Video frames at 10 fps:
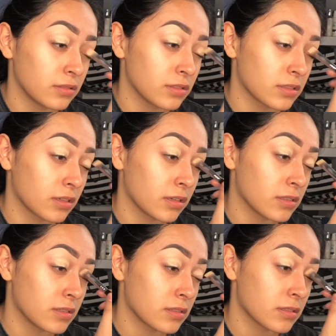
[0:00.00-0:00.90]
just
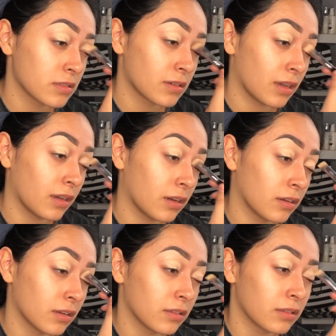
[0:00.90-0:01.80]
because I
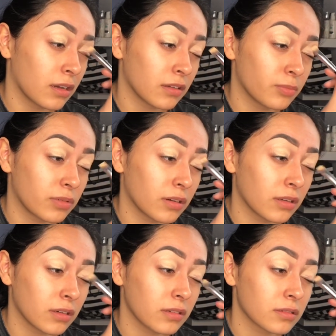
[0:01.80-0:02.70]
got a lot of
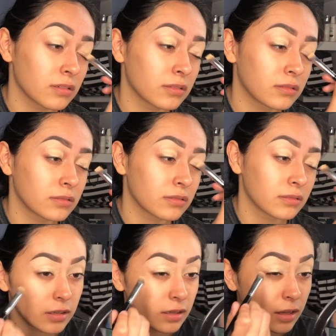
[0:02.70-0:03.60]
product.
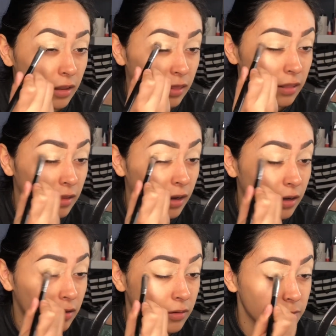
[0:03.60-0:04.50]
And
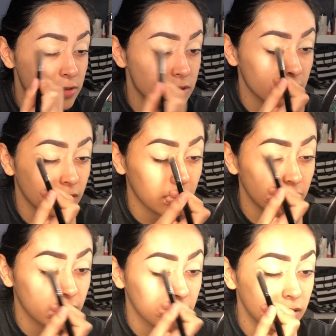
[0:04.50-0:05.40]
now I'm just gonna
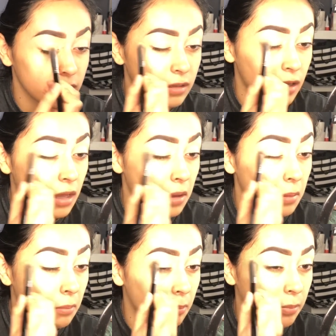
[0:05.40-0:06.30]

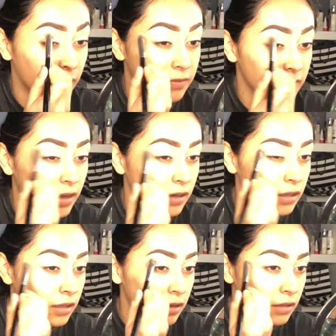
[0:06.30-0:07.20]
buff that
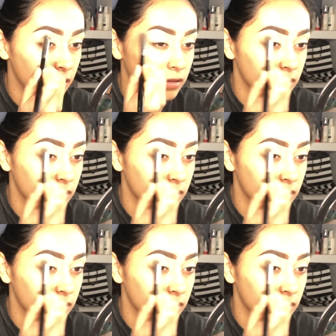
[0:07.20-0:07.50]
in.